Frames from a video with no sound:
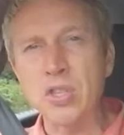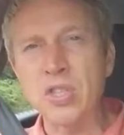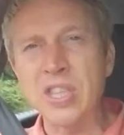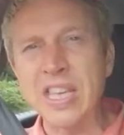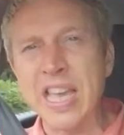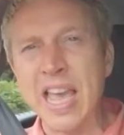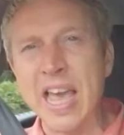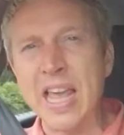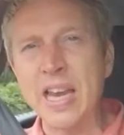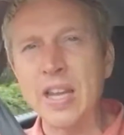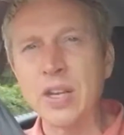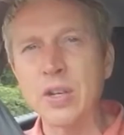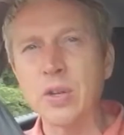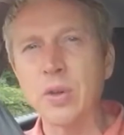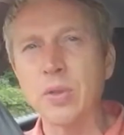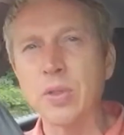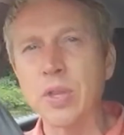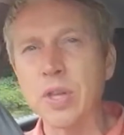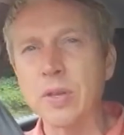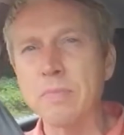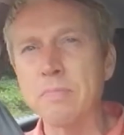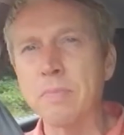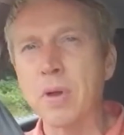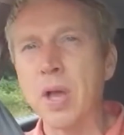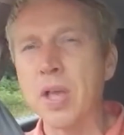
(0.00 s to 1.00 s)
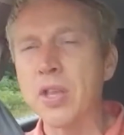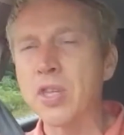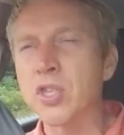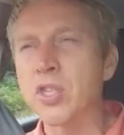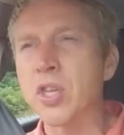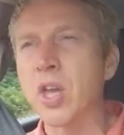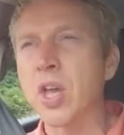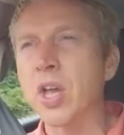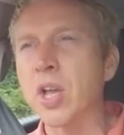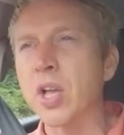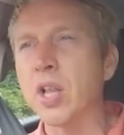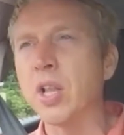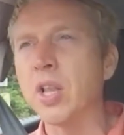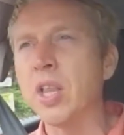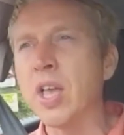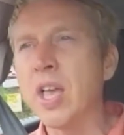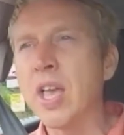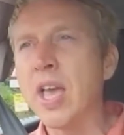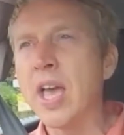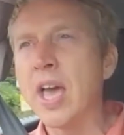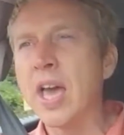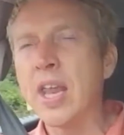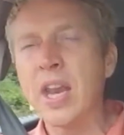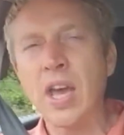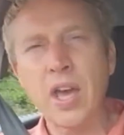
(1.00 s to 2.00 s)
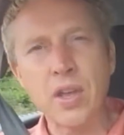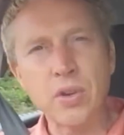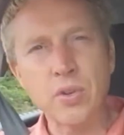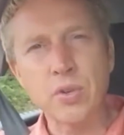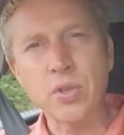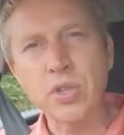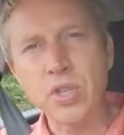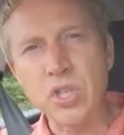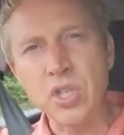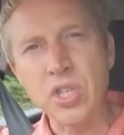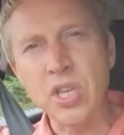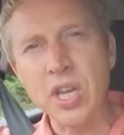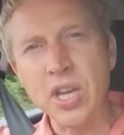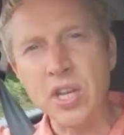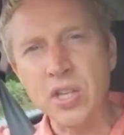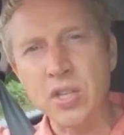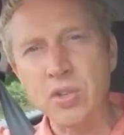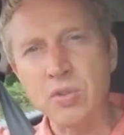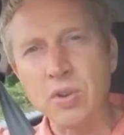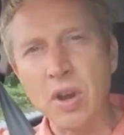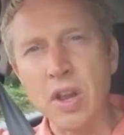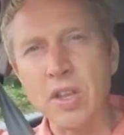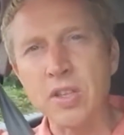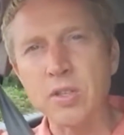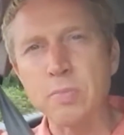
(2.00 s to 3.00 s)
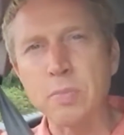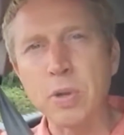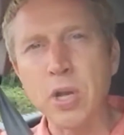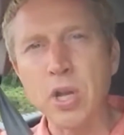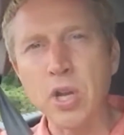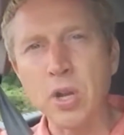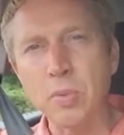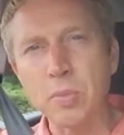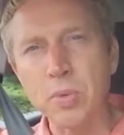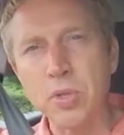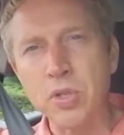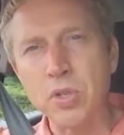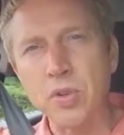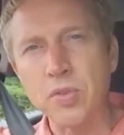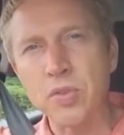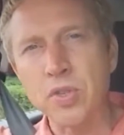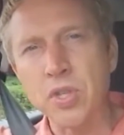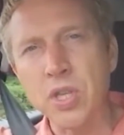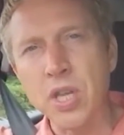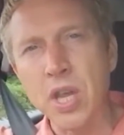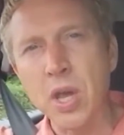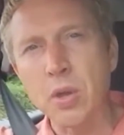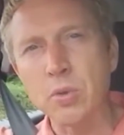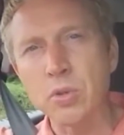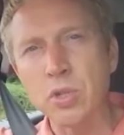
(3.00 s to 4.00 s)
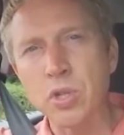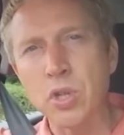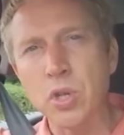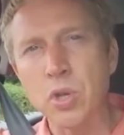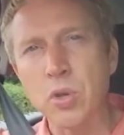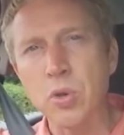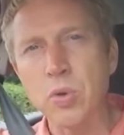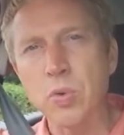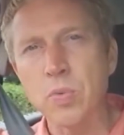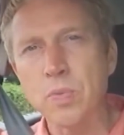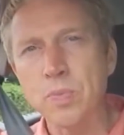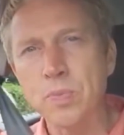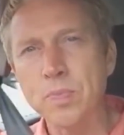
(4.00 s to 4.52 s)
to the gallon on the combined cycle and 106 grams per kilometre of CO2.